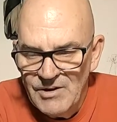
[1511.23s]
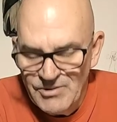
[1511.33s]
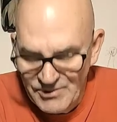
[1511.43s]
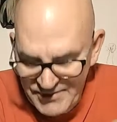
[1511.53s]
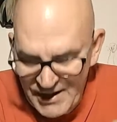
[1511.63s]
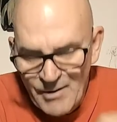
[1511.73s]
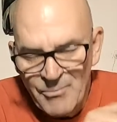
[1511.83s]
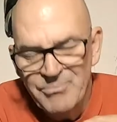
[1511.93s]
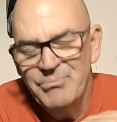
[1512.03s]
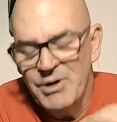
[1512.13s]
So
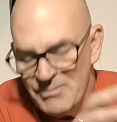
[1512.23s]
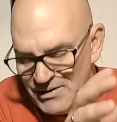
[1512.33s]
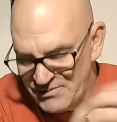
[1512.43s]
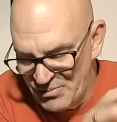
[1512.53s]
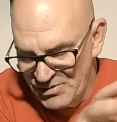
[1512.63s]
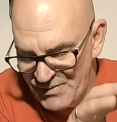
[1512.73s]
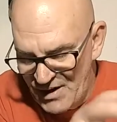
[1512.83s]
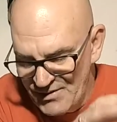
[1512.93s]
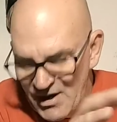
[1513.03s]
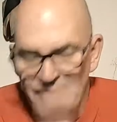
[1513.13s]
10, pretty much most
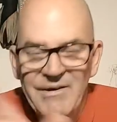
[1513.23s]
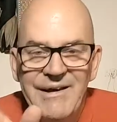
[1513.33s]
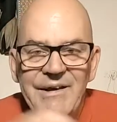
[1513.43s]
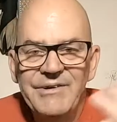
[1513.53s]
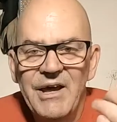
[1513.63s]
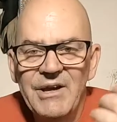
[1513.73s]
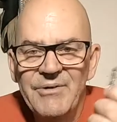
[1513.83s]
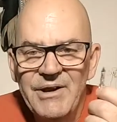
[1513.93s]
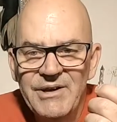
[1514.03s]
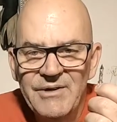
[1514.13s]
rounded off, 10
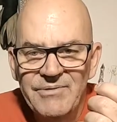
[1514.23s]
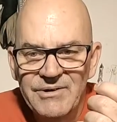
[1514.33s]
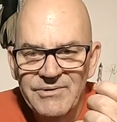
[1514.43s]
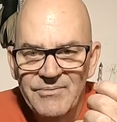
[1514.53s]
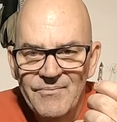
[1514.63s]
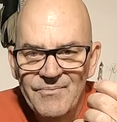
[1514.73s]
grain difference.